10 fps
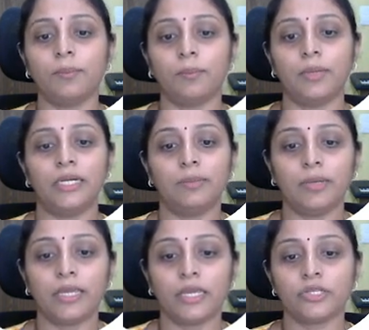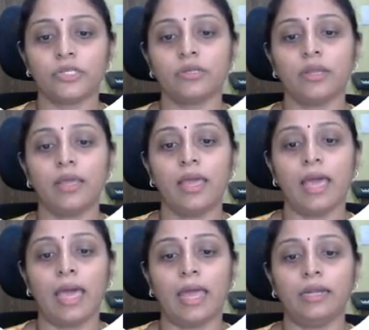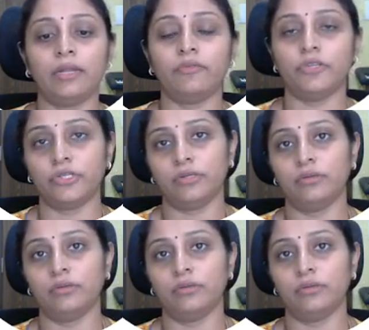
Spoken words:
multiplication and division.